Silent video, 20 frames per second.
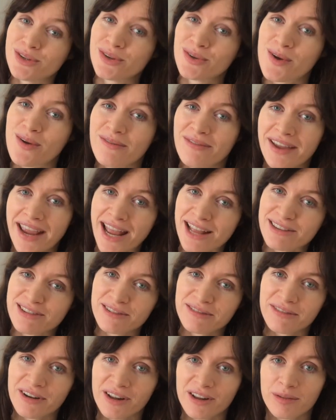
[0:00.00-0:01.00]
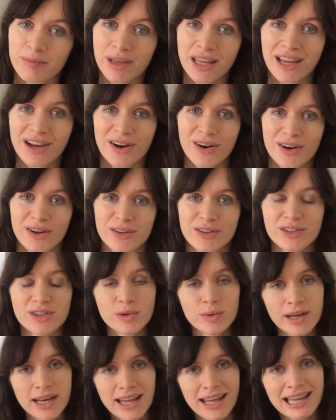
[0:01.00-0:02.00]
don't forget to follow me on
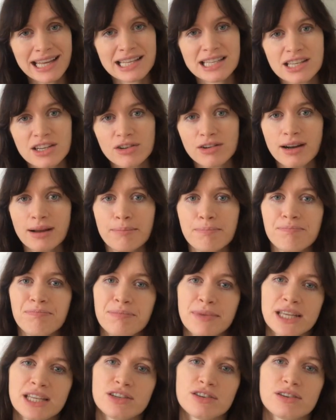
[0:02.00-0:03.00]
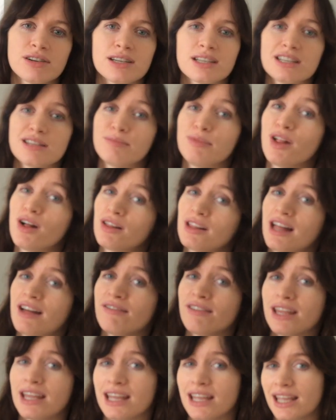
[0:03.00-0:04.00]
Twitter, Instagram, Pinterest, blog
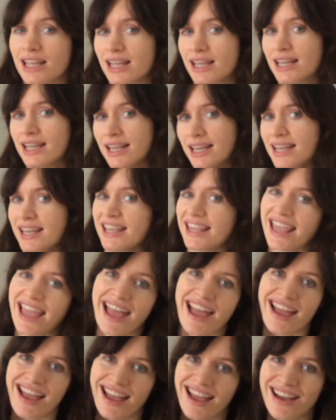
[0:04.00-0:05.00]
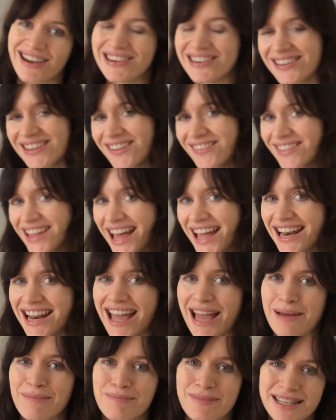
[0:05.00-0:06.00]
loving, yeah, all of that,
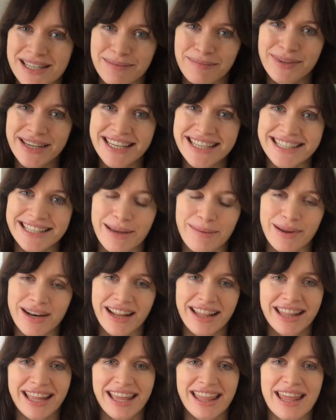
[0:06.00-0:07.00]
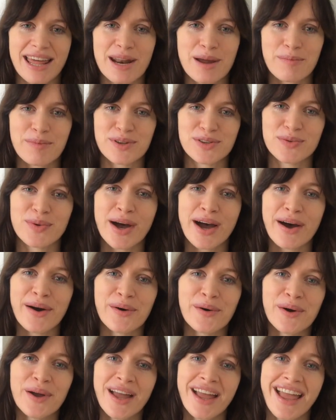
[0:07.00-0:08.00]
at Misc Bliss. I'm going to link that up as
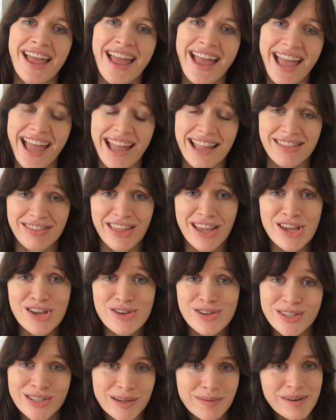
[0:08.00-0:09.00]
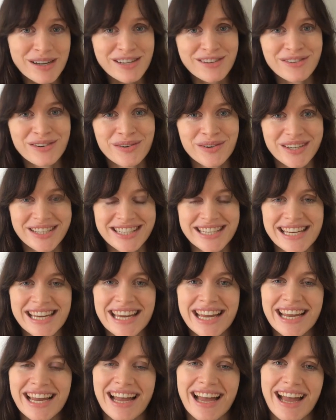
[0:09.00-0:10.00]
well. And thank you so much for
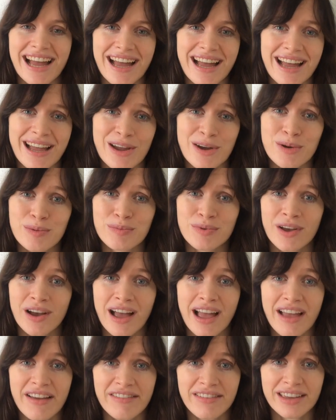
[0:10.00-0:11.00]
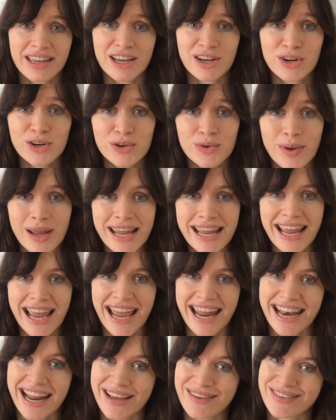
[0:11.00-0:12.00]
watching. I hope you're having a good week,
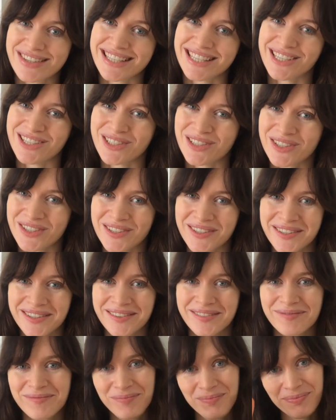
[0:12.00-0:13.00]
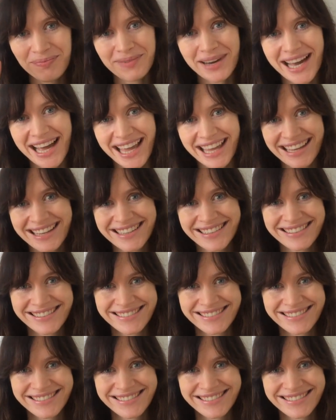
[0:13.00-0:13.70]
and I will see you soon. Bye!